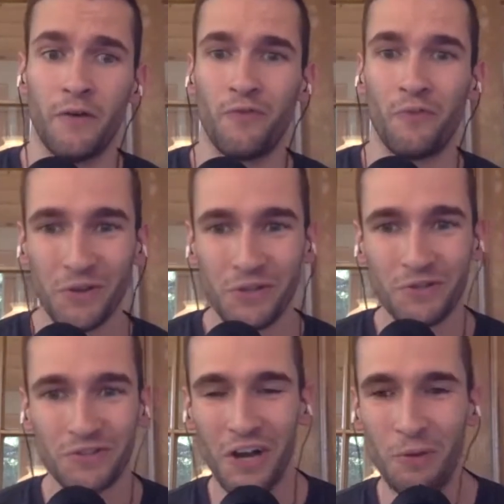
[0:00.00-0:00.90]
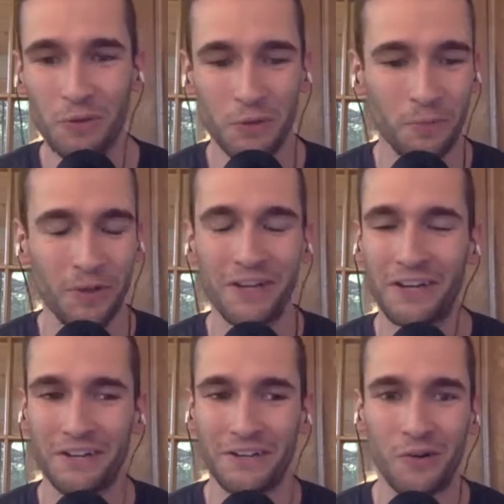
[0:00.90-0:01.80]
from what you saw and what you played
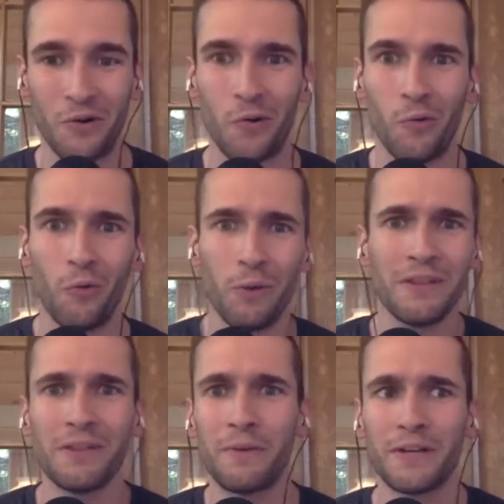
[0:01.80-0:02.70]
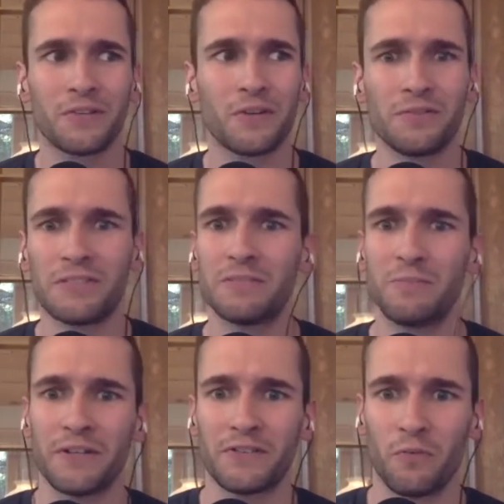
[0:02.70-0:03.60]
under, what made the best coaches
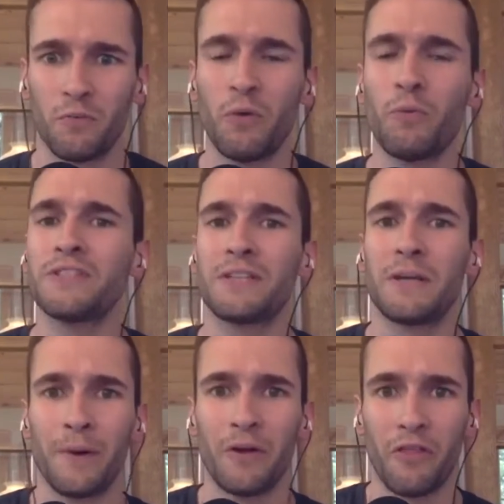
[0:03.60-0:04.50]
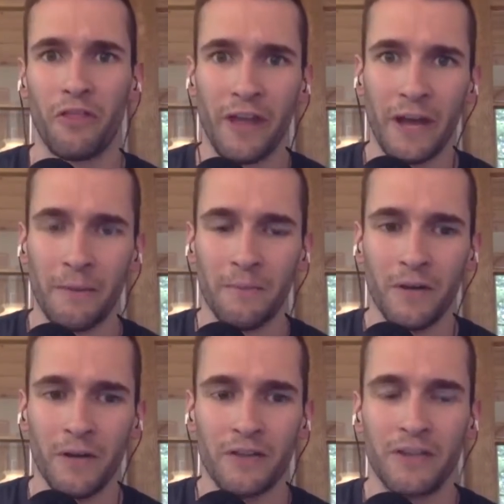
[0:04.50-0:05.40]
special? What was it about them
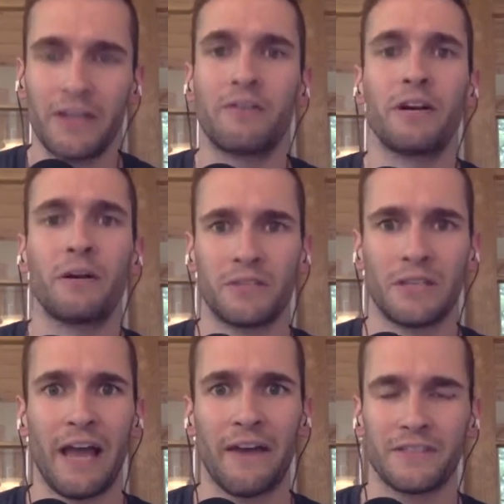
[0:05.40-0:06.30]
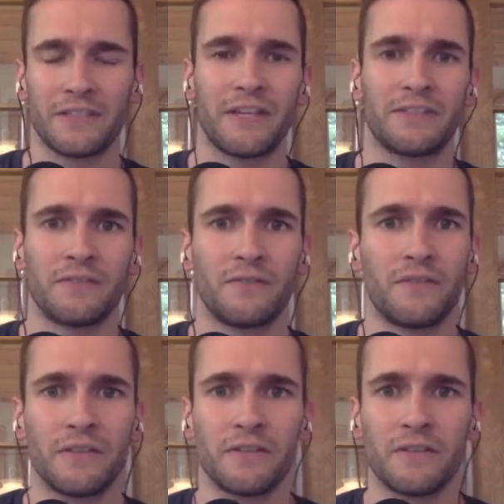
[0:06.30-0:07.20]
that they were able to have success on the
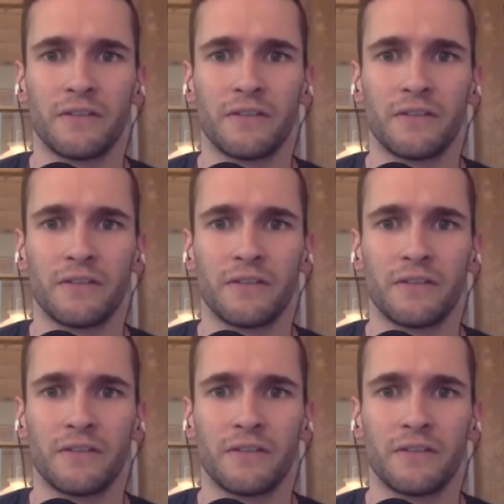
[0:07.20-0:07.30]
field?